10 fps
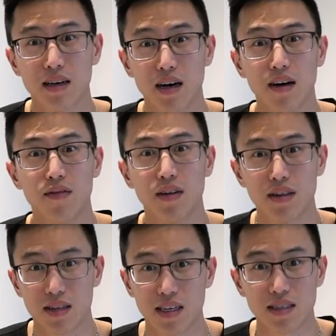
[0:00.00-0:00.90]
of
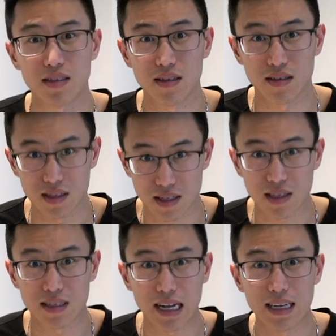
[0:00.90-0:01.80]
this
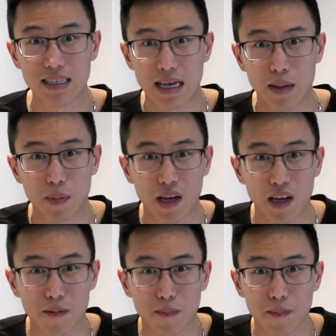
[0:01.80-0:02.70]
disease that is happening.